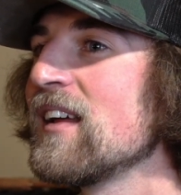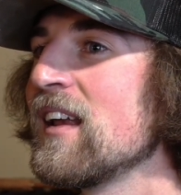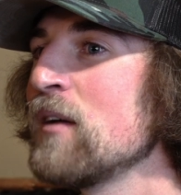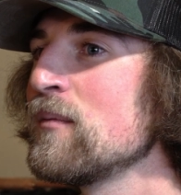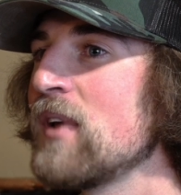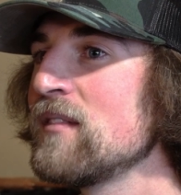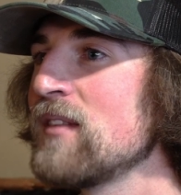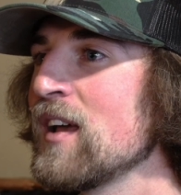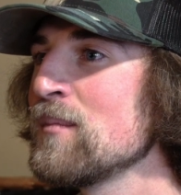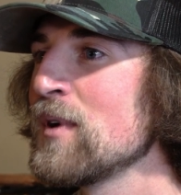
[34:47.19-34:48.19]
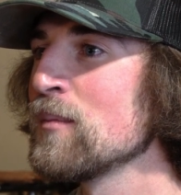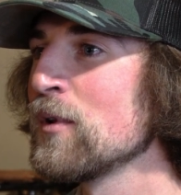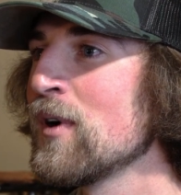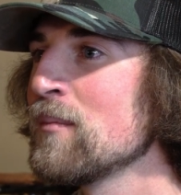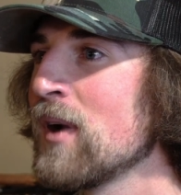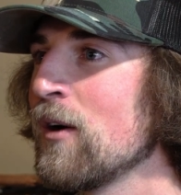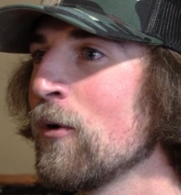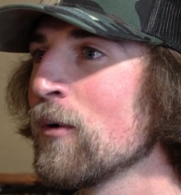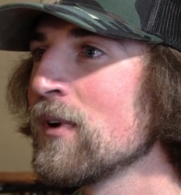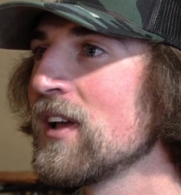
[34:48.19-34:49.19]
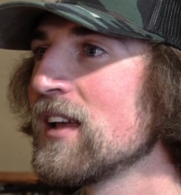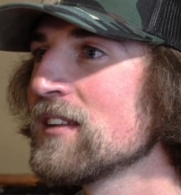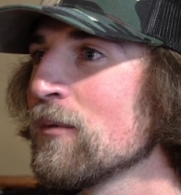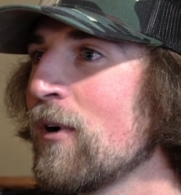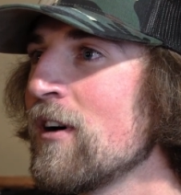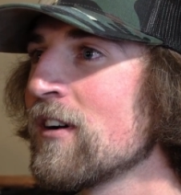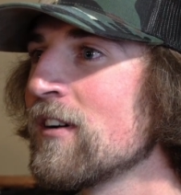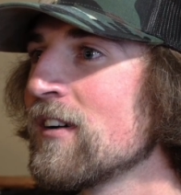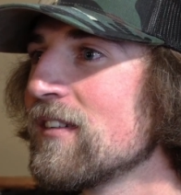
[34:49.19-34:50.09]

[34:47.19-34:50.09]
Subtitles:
And it damn near blew up my oar when it hit the water.